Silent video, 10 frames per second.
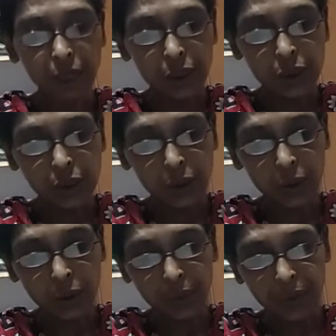
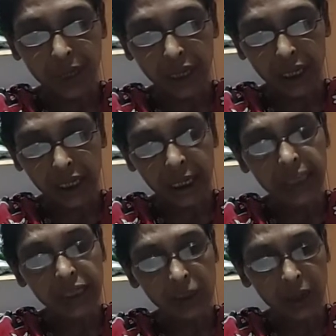So, it
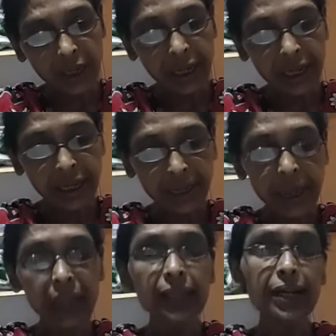is already
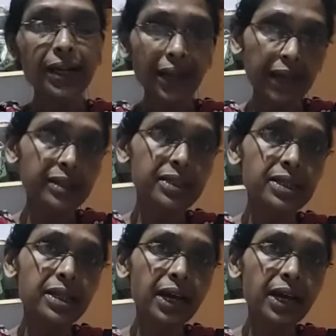given in the text.